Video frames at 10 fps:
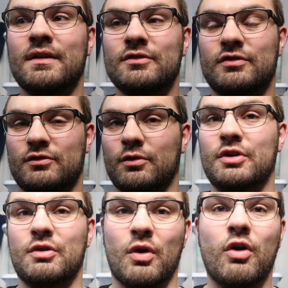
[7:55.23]
screw
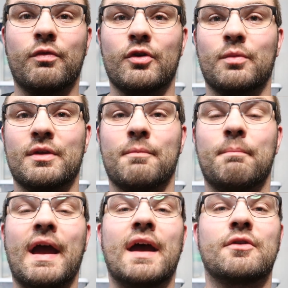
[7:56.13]
you over with a
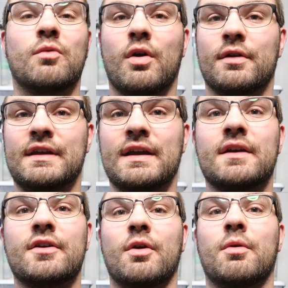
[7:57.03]
bad quality
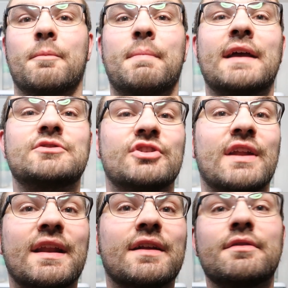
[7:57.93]
gecko or a bad
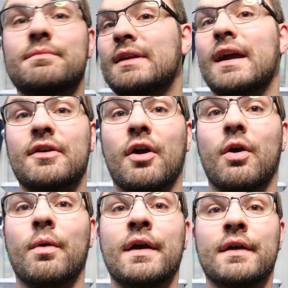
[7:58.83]
genetic
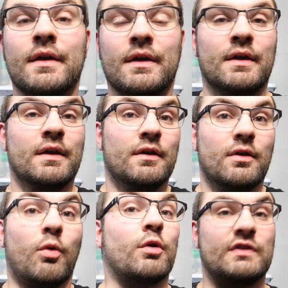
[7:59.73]
gecko
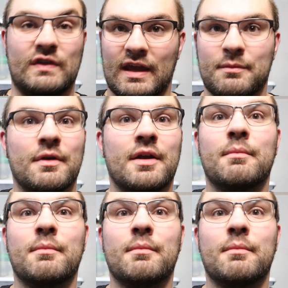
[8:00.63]
or scam you out